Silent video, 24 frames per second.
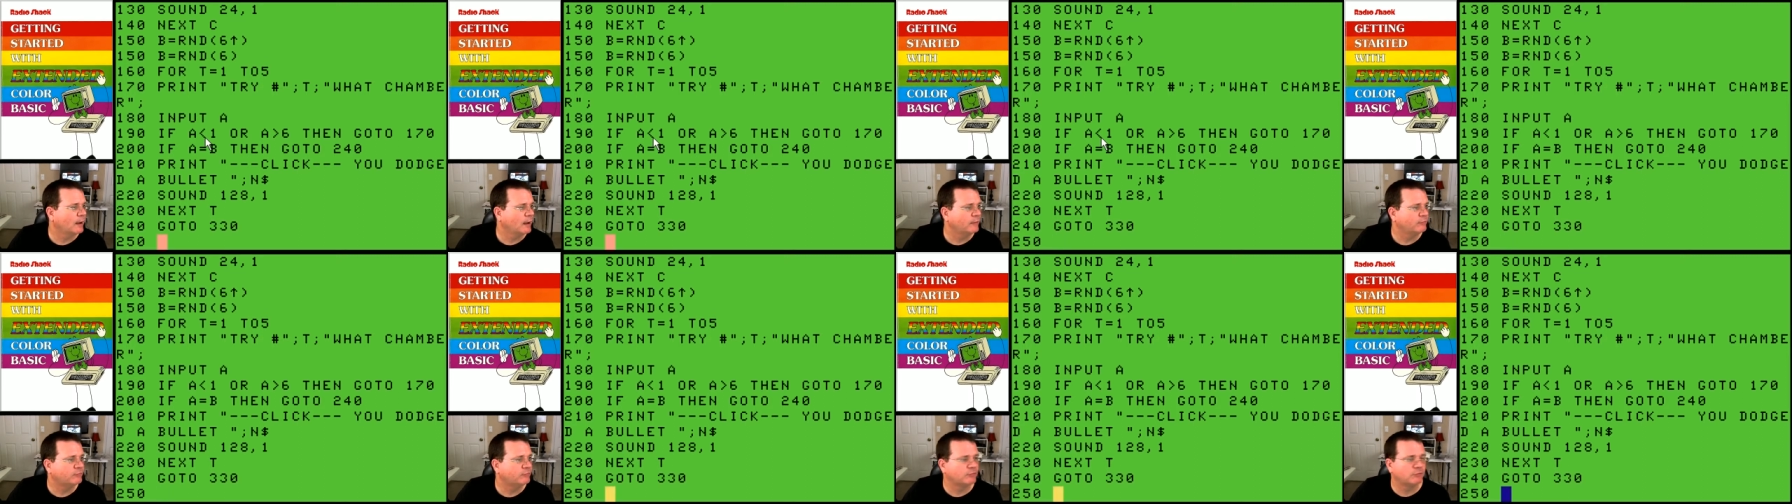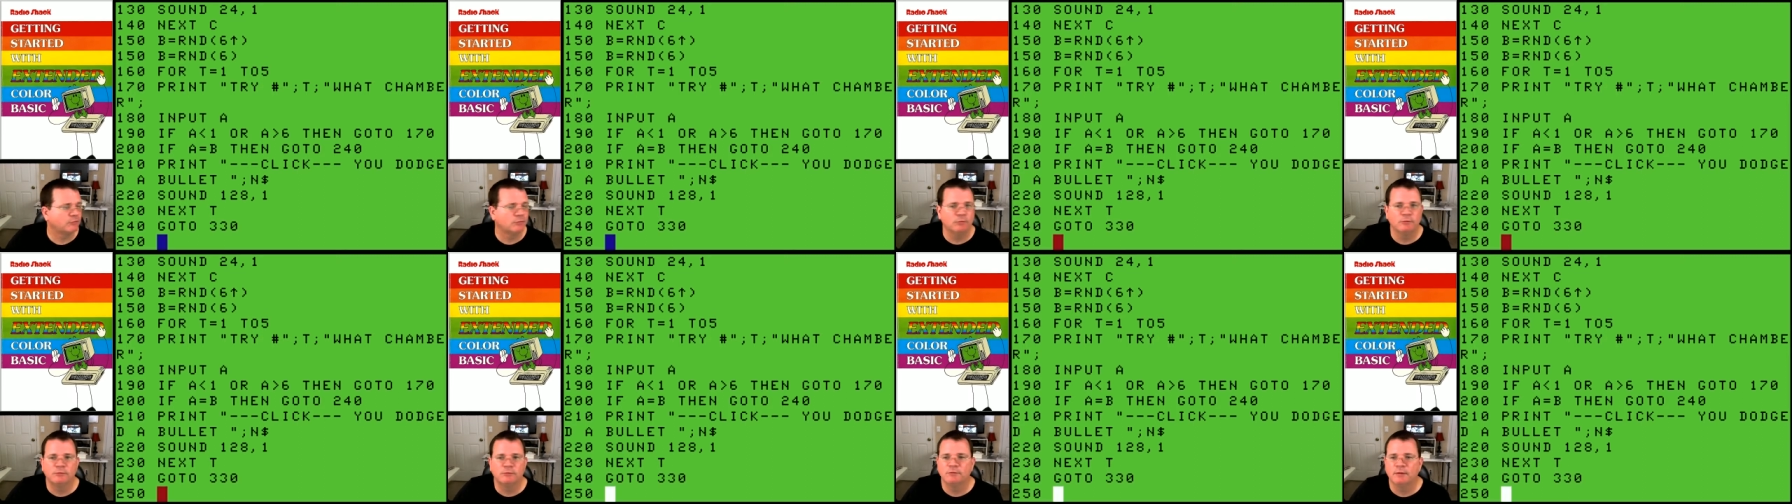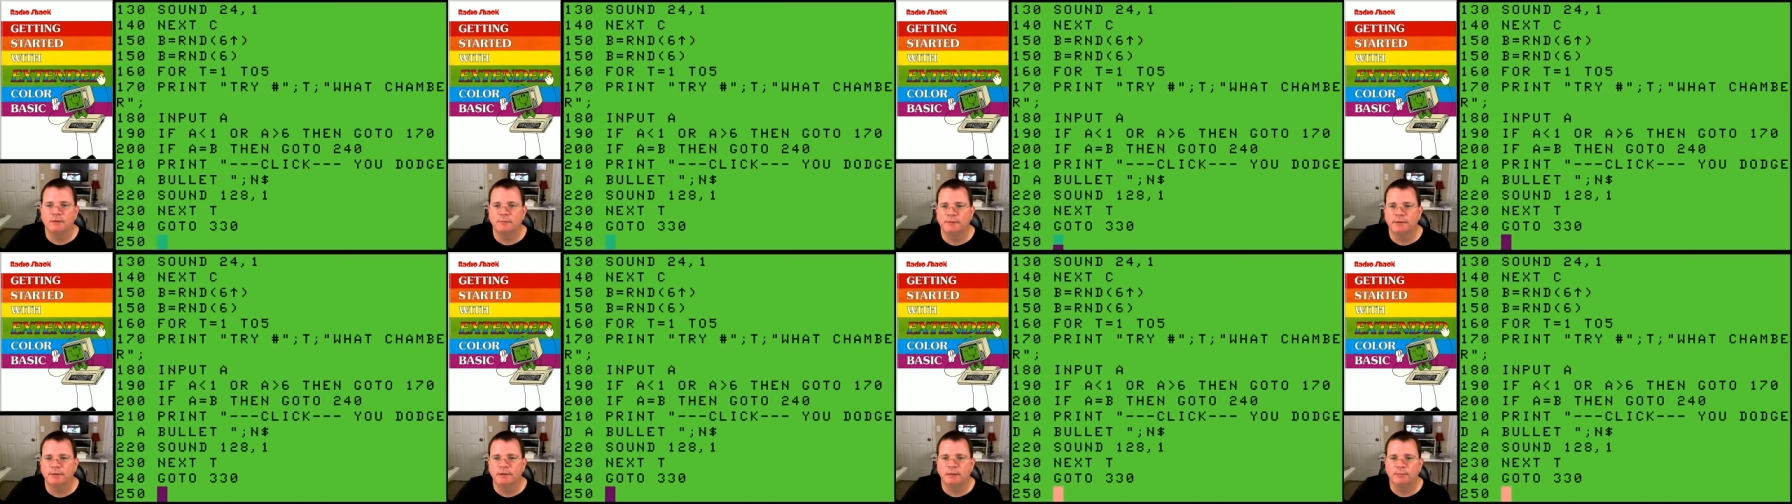I've screwed
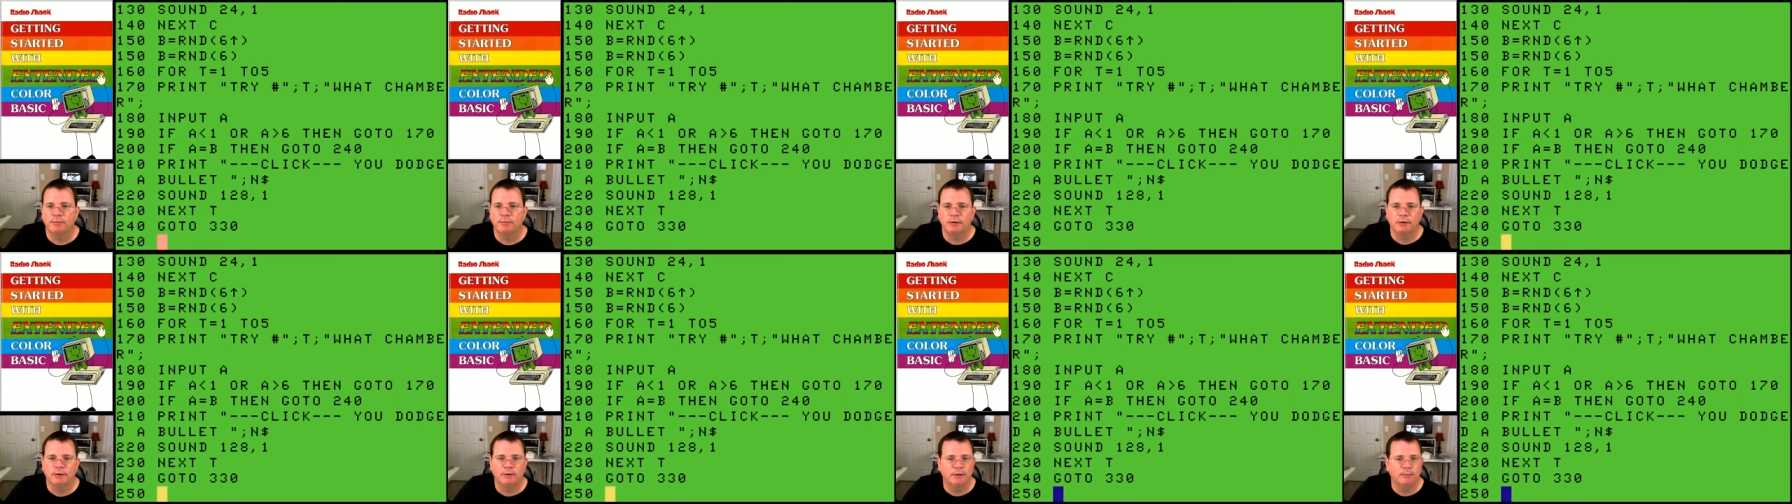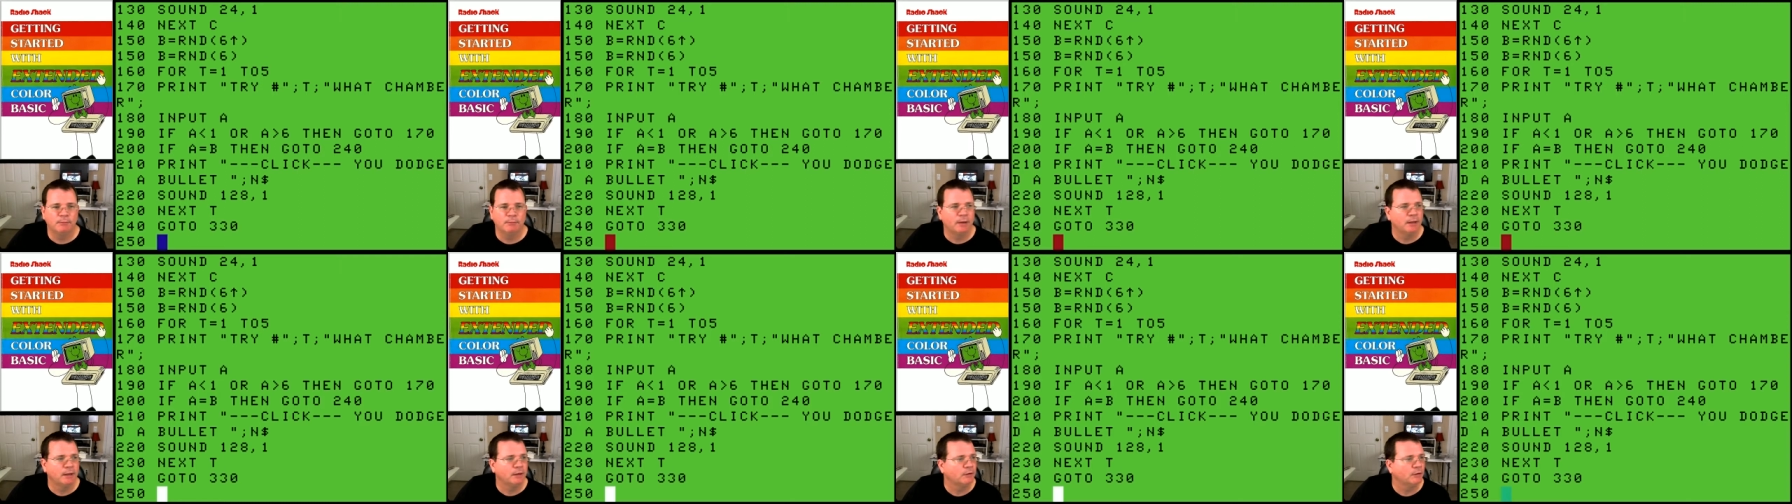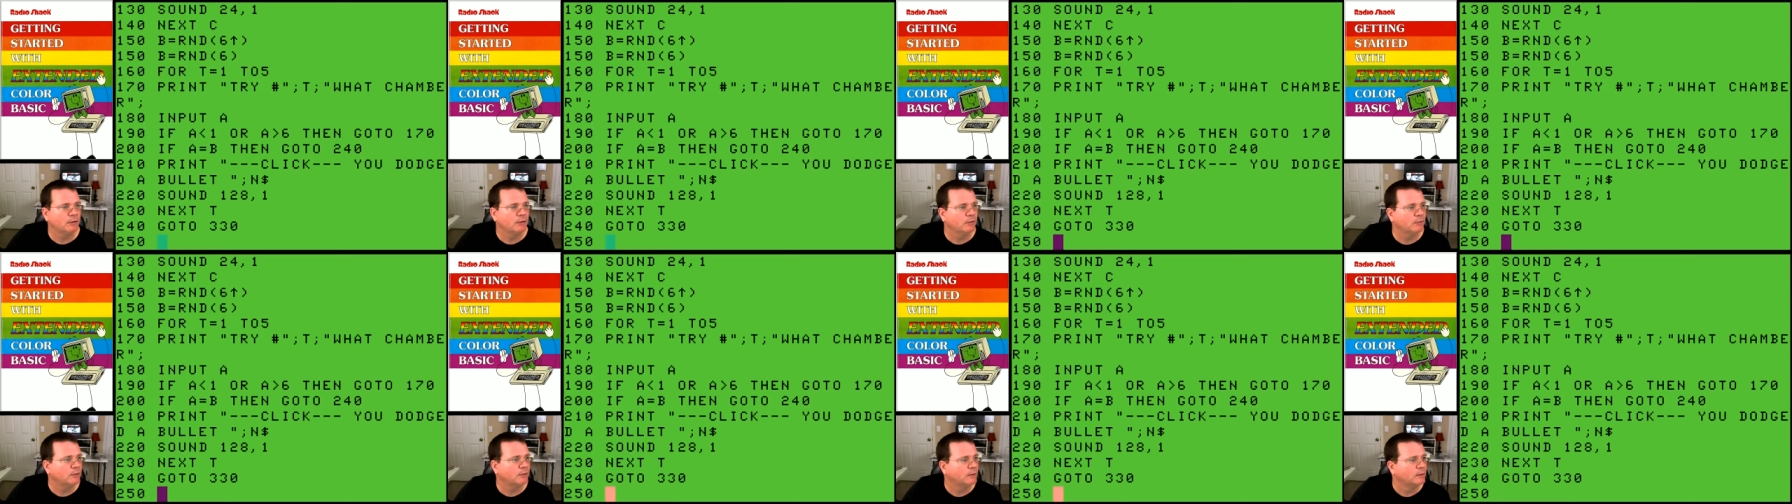something up here in my
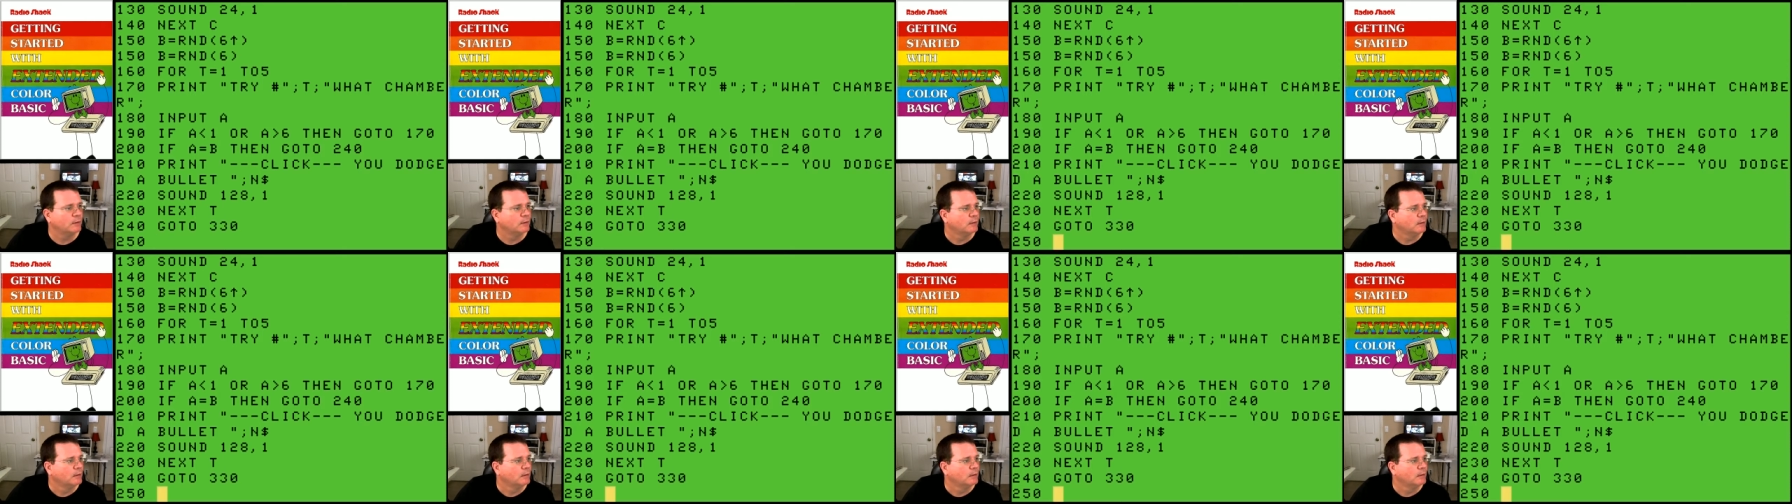code.